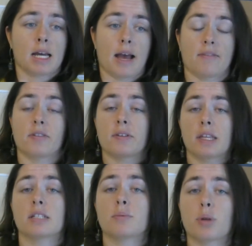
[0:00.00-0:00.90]
have
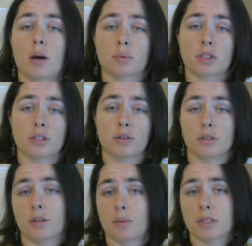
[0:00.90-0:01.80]
everything proper to
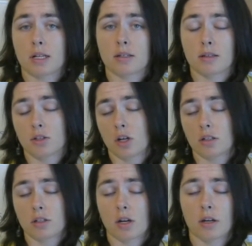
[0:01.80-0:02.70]
present to the
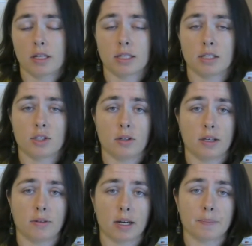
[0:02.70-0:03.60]
judge,
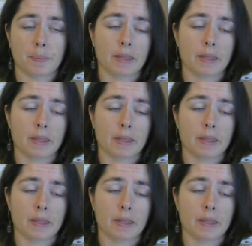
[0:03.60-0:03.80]
essentially, right?